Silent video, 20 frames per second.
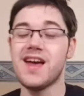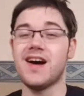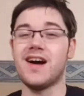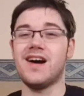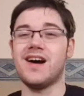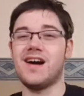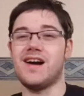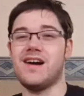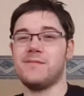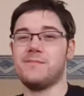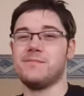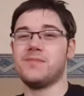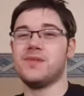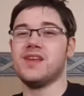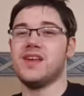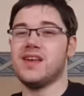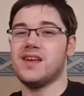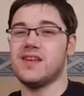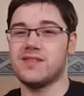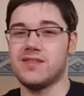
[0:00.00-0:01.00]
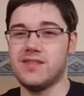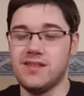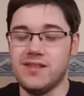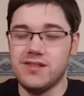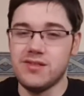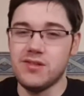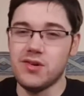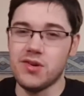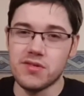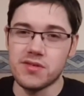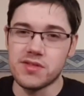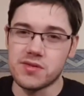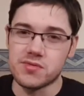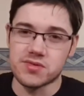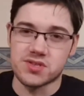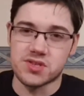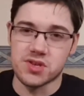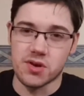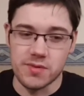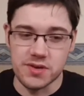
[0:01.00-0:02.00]
literally there
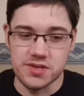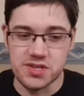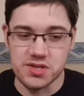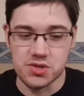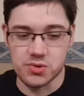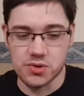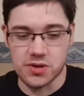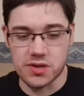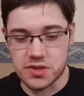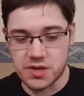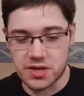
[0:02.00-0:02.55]
was so much intriguing